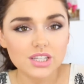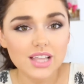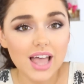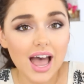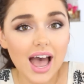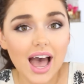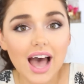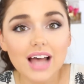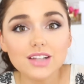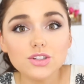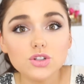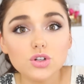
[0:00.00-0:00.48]

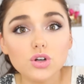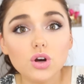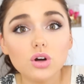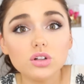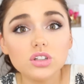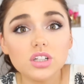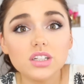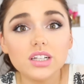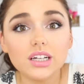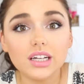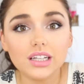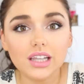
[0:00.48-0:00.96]
had to
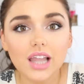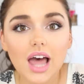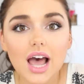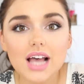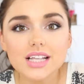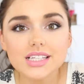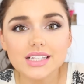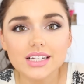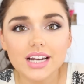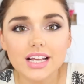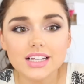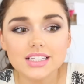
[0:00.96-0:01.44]
go to the
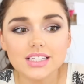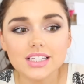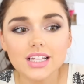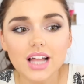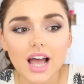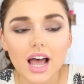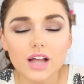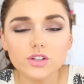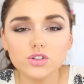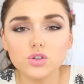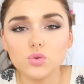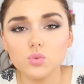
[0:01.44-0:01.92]
class and I
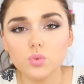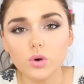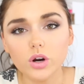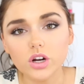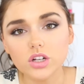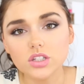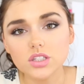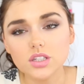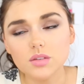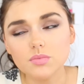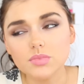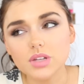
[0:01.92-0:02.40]
still had to
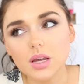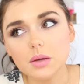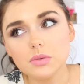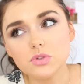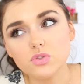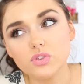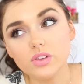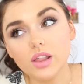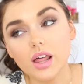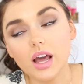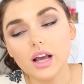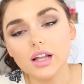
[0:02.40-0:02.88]
work
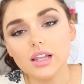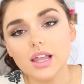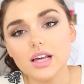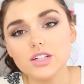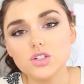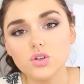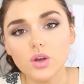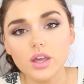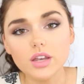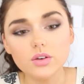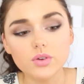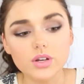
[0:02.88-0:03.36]
sometimes for that
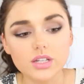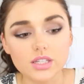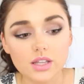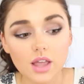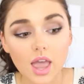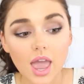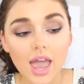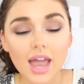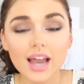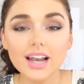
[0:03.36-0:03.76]
class so anyways